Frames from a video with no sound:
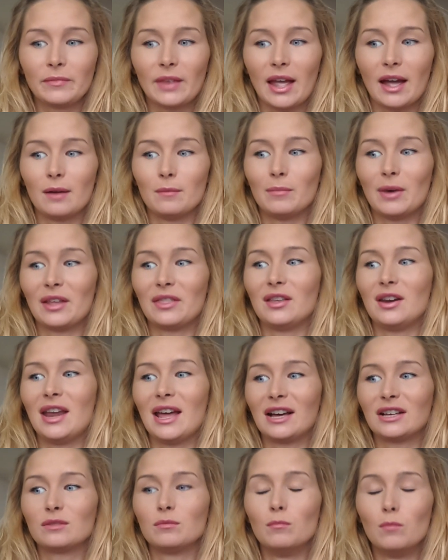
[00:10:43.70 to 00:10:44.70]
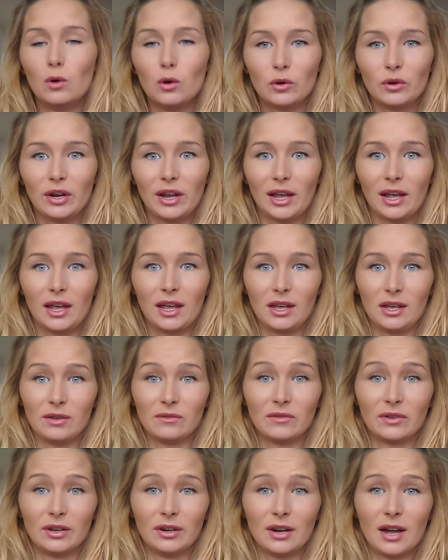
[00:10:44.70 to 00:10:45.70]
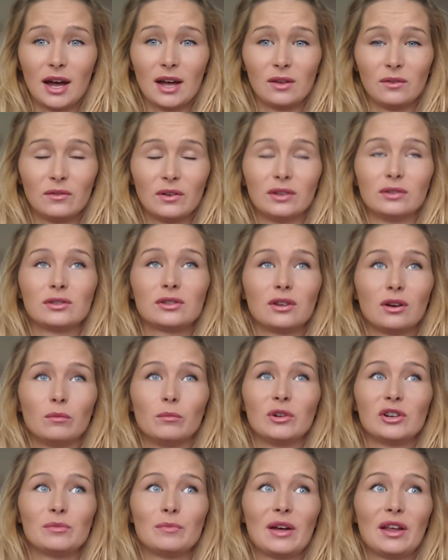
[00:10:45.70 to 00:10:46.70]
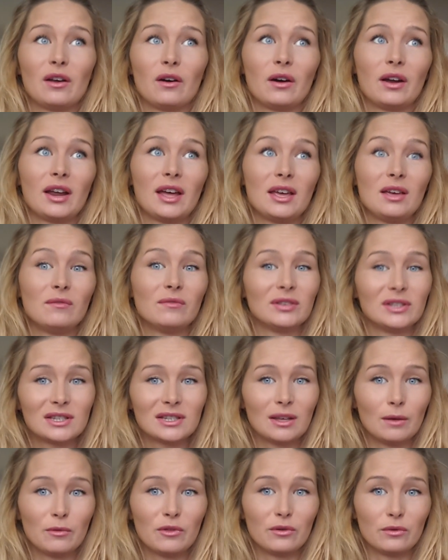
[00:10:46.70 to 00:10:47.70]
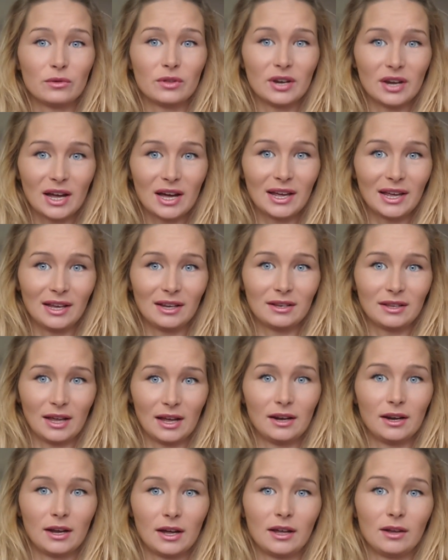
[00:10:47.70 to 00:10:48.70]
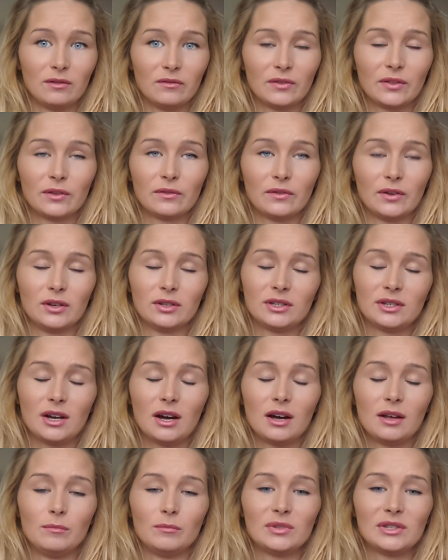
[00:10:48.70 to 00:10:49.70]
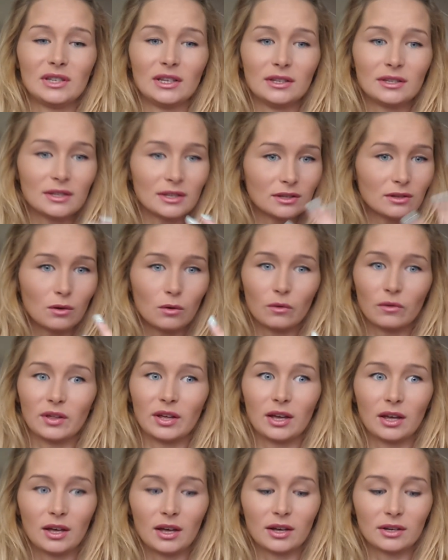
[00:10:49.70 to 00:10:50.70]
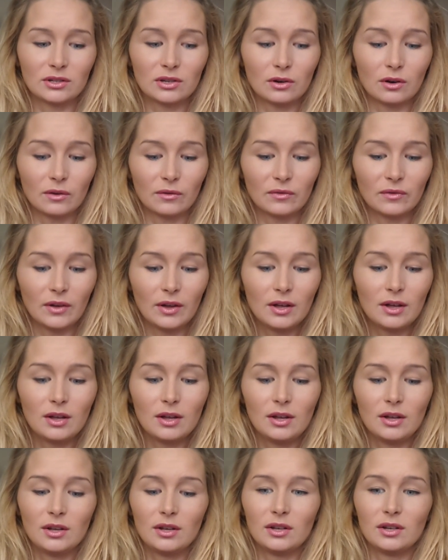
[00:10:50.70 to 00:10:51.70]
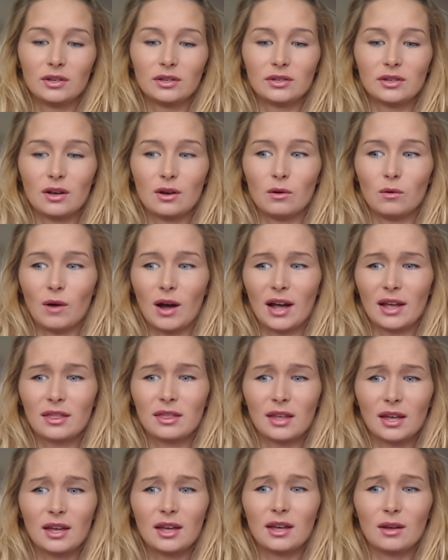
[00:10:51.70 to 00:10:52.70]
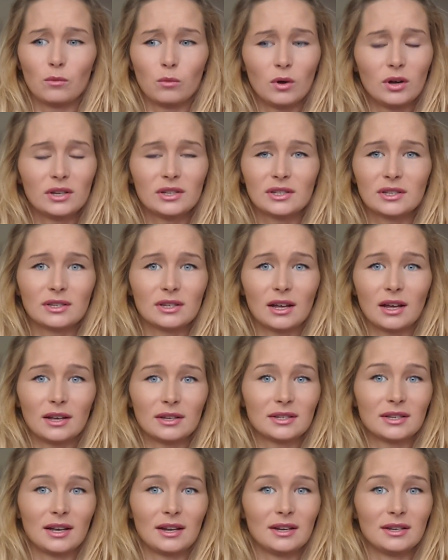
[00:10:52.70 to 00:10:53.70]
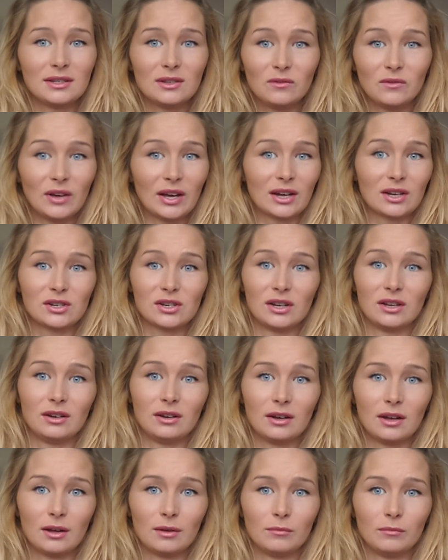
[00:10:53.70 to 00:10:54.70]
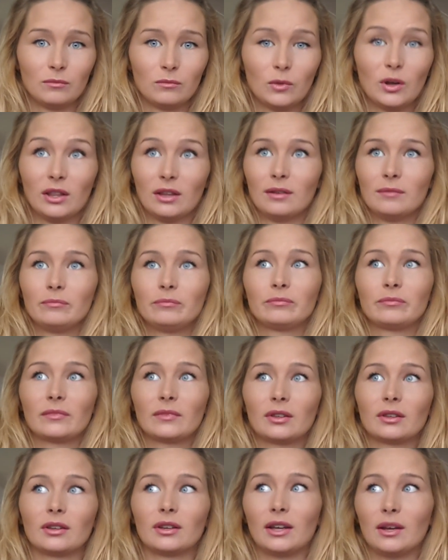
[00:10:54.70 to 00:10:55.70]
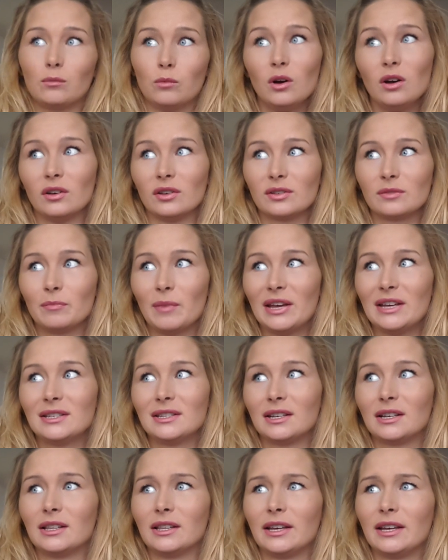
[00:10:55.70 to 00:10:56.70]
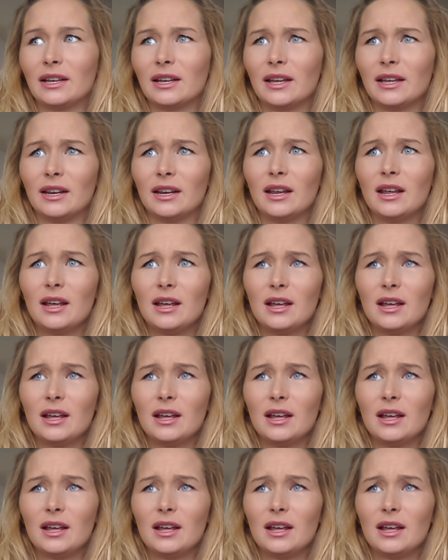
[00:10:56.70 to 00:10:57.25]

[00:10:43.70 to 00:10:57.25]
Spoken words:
And by the next morning even, I felt so much better. And I even slept through the night that night for the first time since this whole thing kicked off. So I think it was a sinus infection. Well, it was, basically.